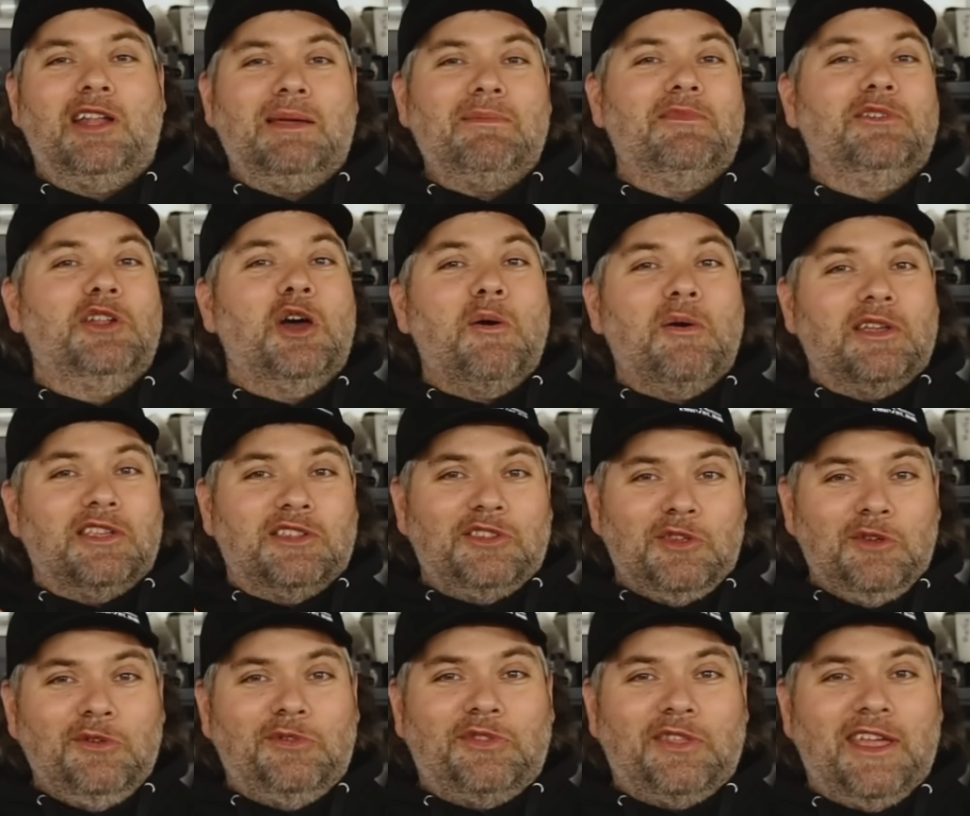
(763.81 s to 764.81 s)
Let me know what
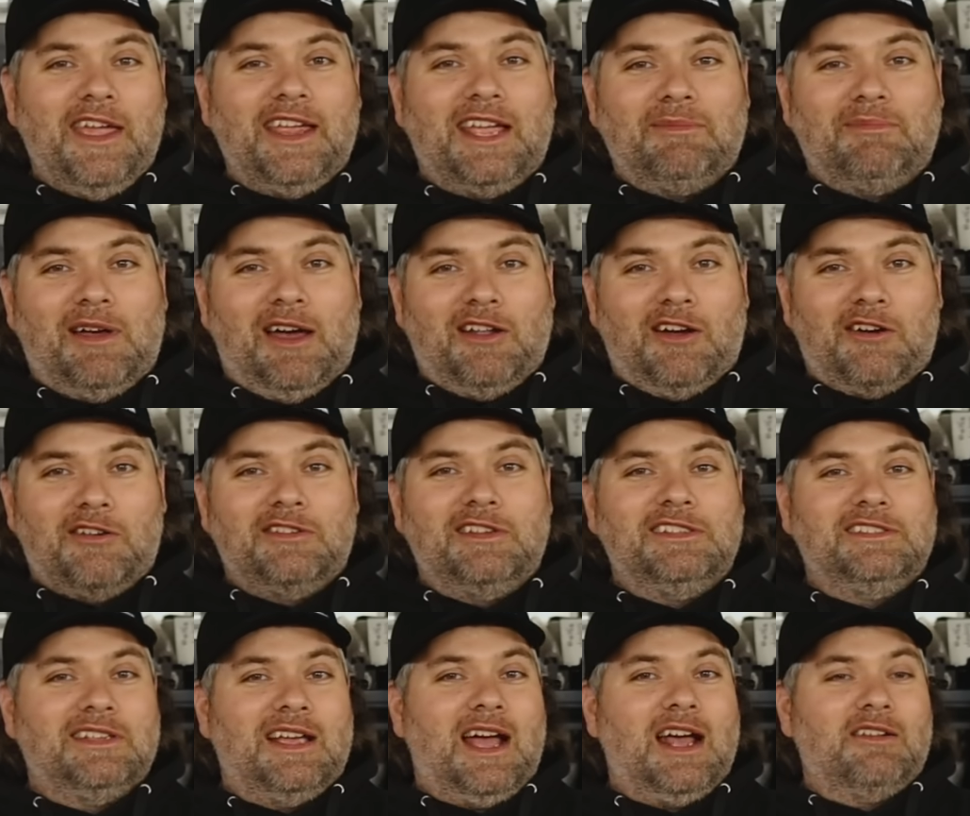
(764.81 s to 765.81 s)
you think about our
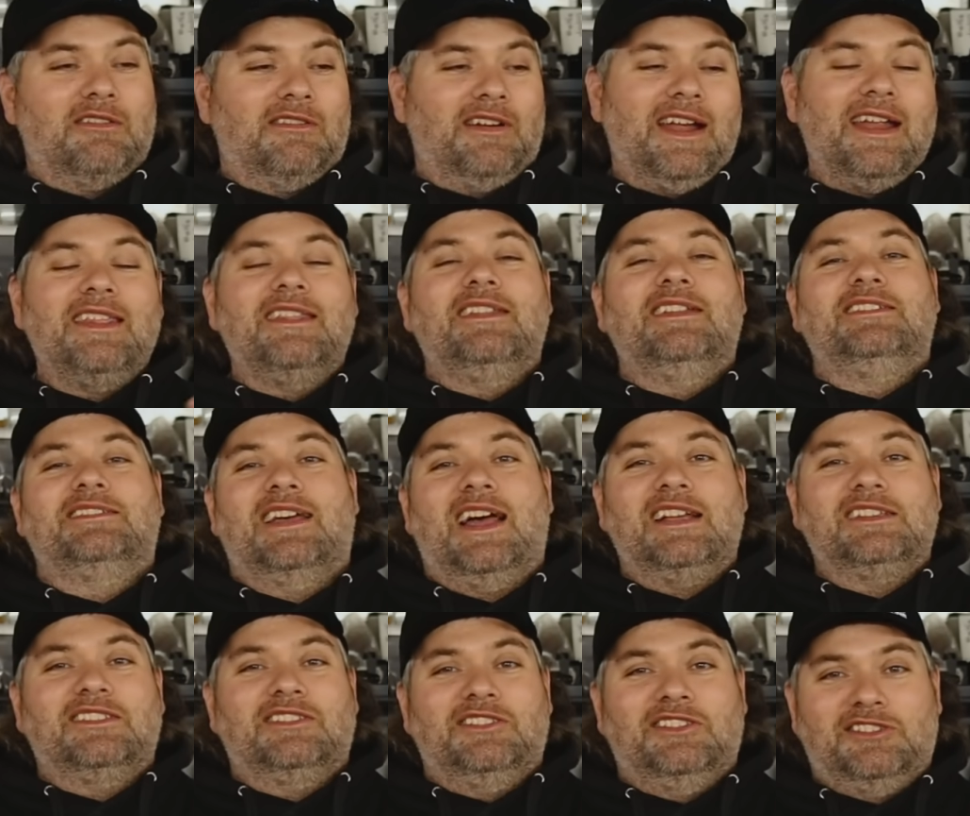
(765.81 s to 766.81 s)
design or any of the
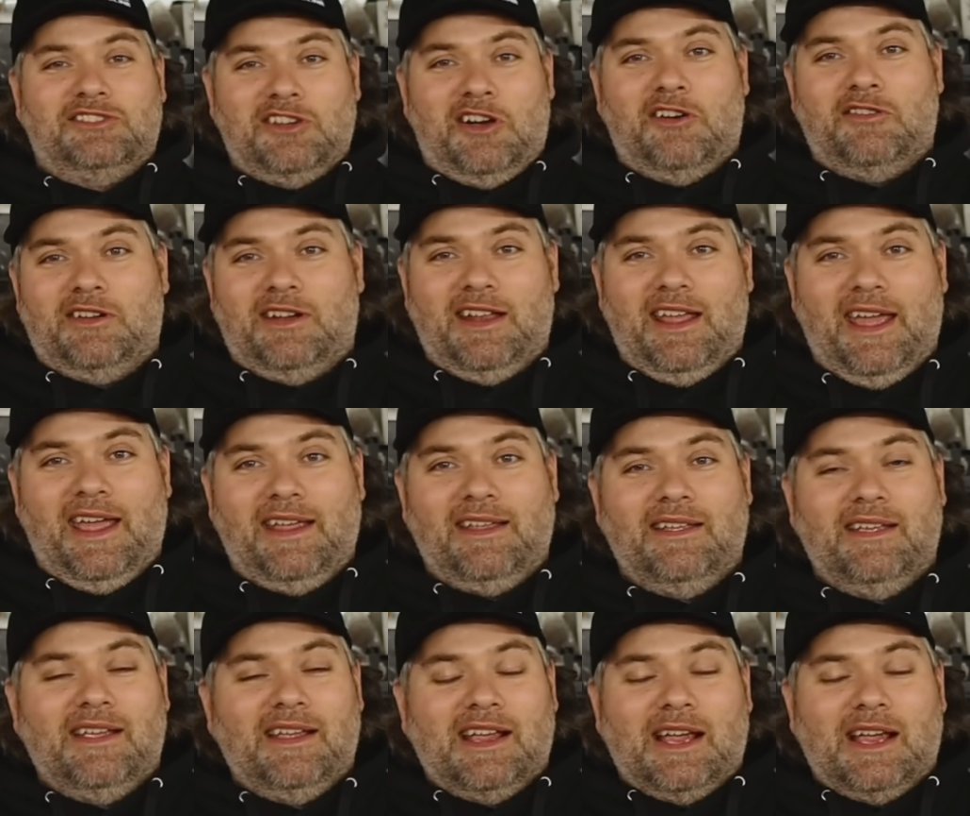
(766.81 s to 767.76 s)
designs that you saw today.